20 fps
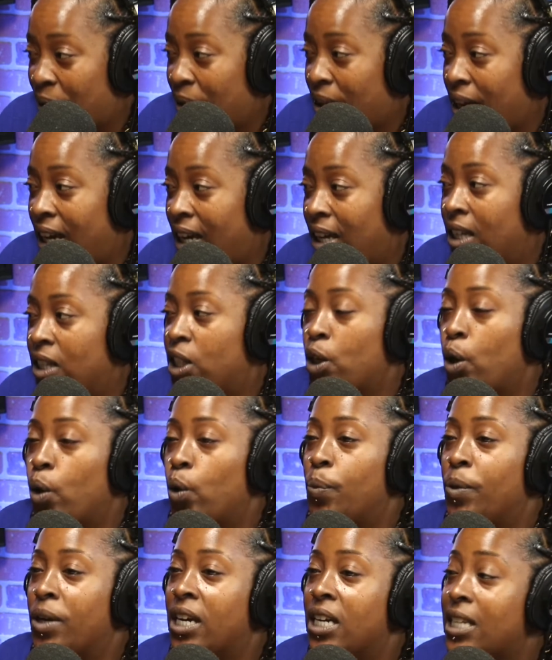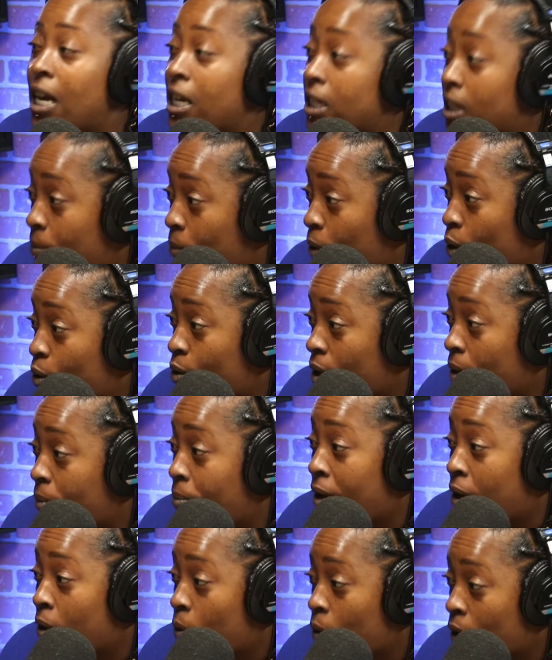okay, so because I smoke
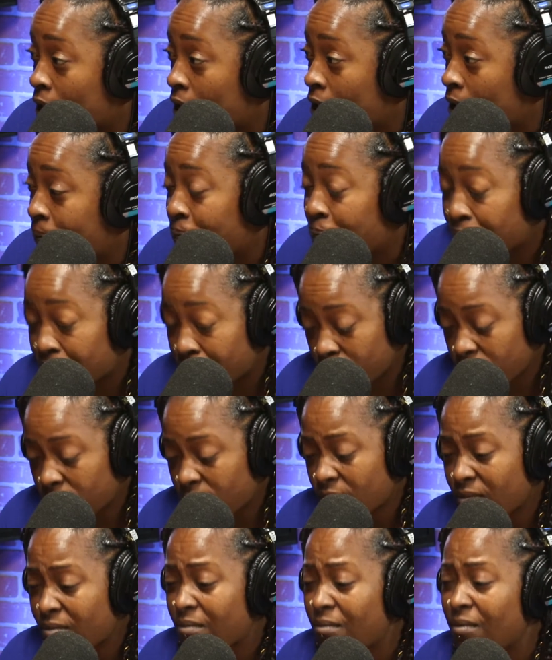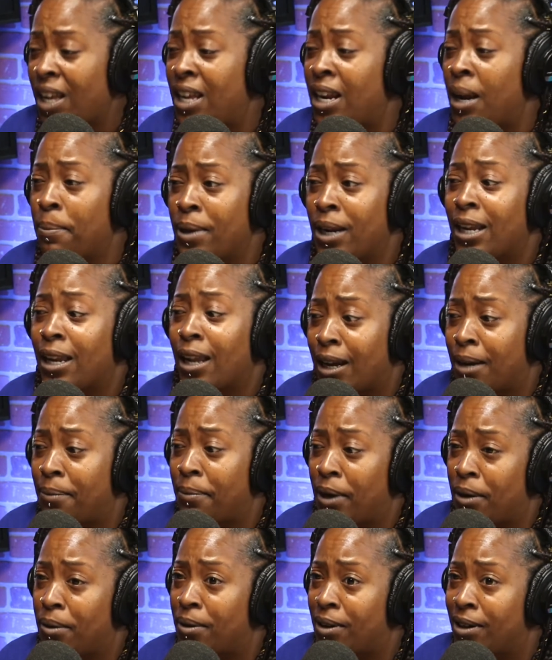marijuana, and I mean a lot of
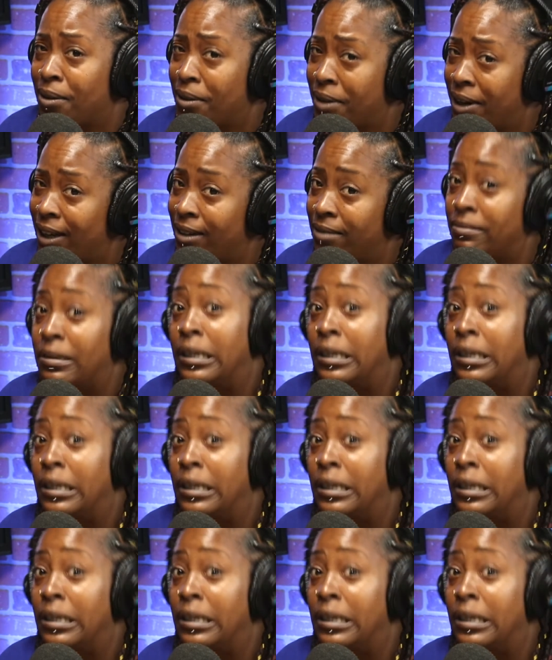marijuana. Okay,